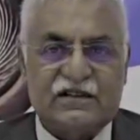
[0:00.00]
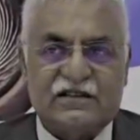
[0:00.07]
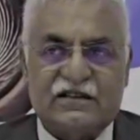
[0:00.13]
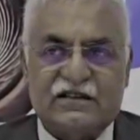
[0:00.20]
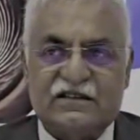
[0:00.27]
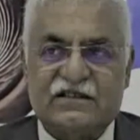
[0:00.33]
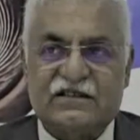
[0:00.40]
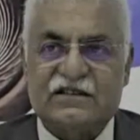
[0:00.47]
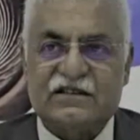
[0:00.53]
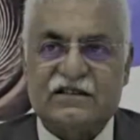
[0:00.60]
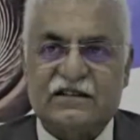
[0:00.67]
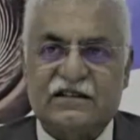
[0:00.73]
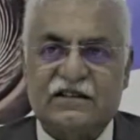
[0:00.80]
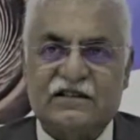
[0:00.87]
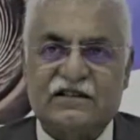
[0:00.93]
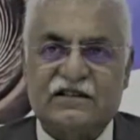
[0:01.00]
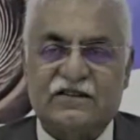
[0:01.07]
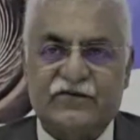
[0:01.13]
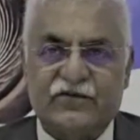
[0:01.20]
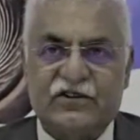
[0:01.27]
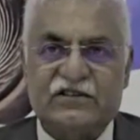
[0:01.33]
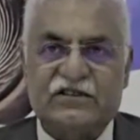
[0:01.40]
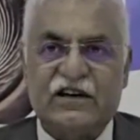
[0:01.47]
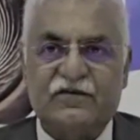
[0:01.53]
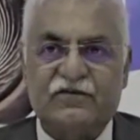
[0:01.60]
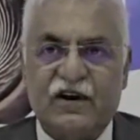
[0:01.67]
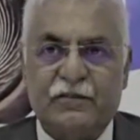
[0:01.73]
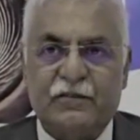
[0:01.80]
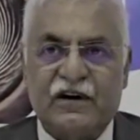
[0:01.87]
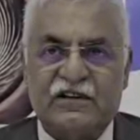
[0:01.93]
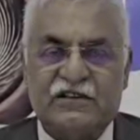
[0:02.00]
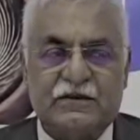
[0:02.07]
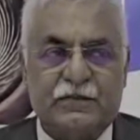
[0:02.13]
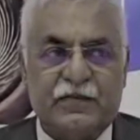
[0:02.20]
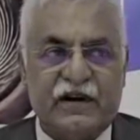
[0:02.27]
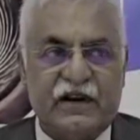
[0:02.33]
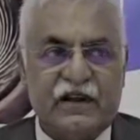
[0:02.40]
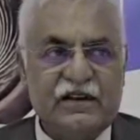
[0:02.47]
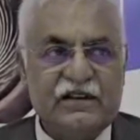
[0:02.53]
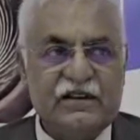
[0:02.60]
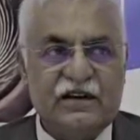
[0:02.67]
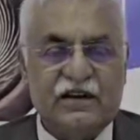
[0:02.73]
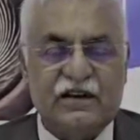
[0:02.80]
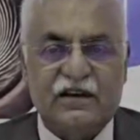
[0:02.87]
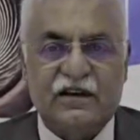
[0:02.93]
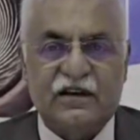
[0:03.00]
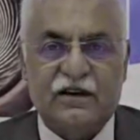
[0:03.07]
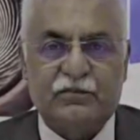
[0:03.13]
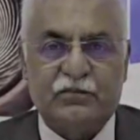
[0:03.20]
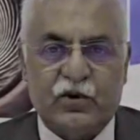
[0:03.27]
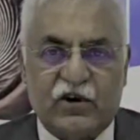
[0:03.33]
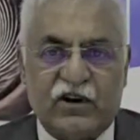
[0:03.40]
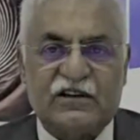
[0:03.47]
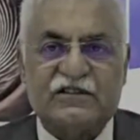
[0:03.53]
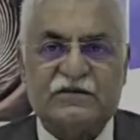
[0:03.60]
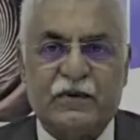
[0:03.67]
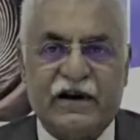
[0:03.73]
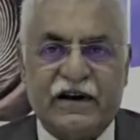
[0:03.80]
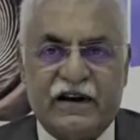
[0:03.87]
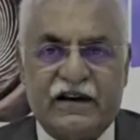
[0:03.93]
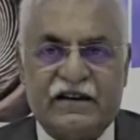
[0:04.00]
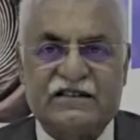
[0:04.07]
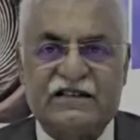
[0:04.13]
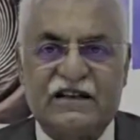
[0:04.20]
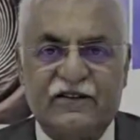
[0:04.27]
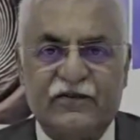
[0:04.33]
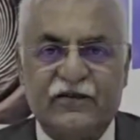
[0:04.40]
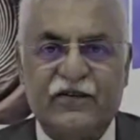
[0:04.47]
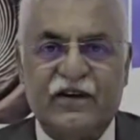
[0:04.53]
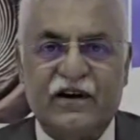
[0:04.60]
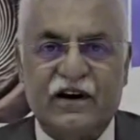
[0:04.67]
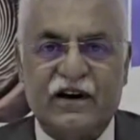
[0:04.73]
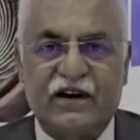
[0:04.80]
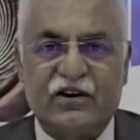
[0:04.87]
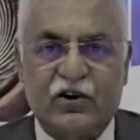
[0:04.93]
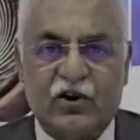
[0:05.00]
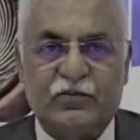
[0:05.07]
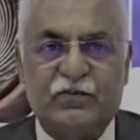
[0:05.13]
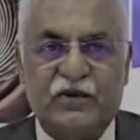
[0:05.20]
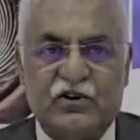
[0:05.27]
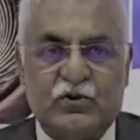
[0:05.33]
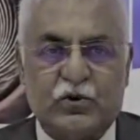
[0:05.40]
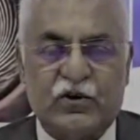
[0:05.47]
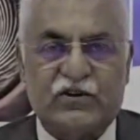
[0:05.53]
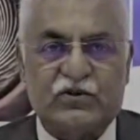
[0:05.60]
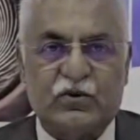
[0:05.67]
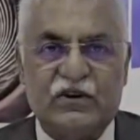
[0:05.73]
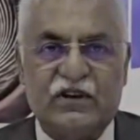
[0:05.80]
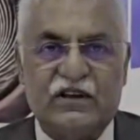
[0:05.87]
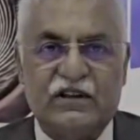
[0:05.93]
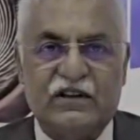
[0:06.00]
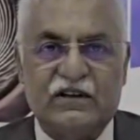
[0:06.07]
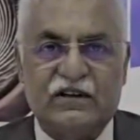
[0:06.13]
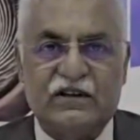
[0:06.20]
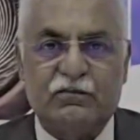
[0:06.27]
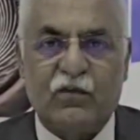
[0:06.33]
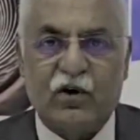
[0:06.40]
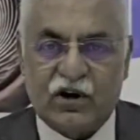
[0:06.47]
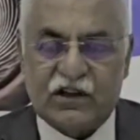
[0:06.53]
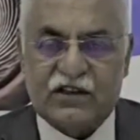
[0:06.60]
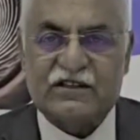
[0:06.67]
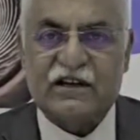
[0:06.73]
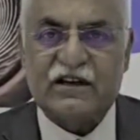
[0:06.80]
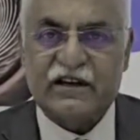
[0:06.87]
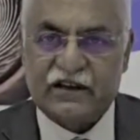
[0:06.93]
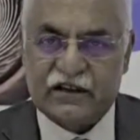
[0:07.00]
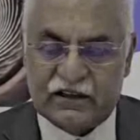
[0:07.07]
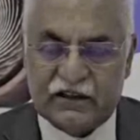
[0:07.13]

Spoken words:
since this is the first time we are participating, the products by itself are not being showcased, only the models are here.